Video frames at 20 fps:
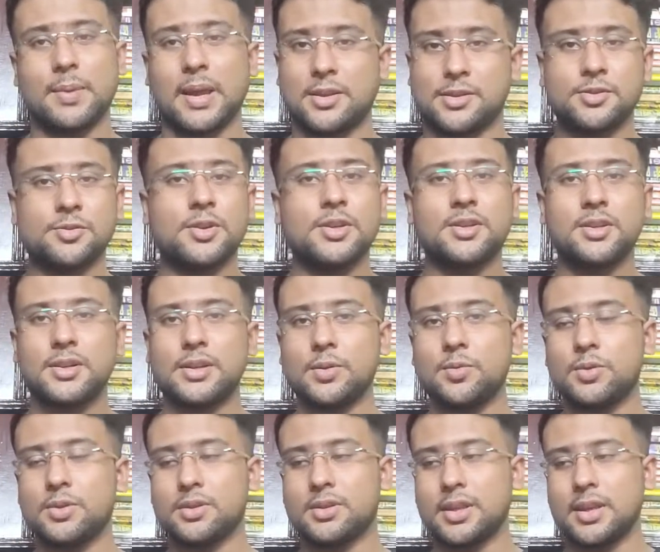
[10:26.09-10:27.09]
As a reader,
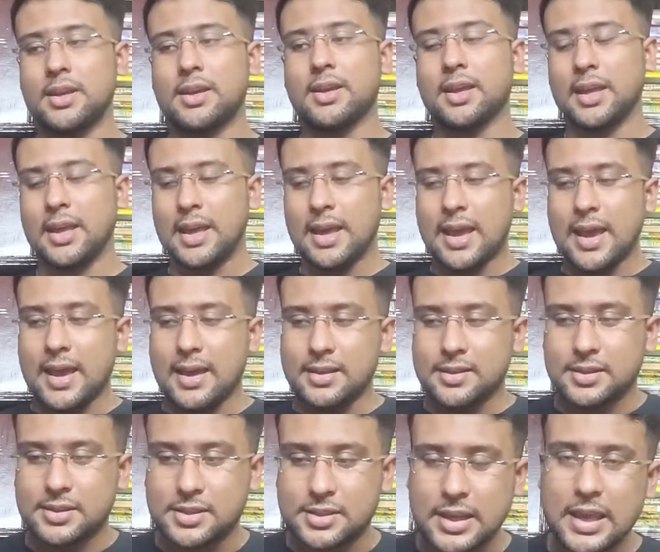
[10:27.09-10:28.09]
you would think
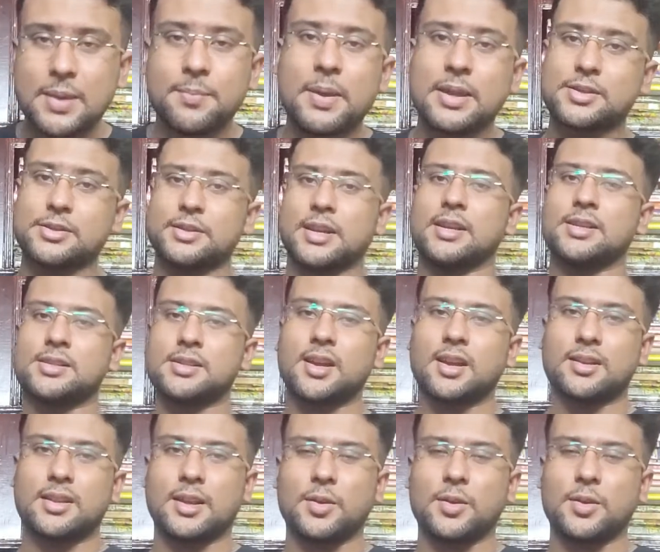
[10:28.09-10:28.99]
the same as Ned Stark,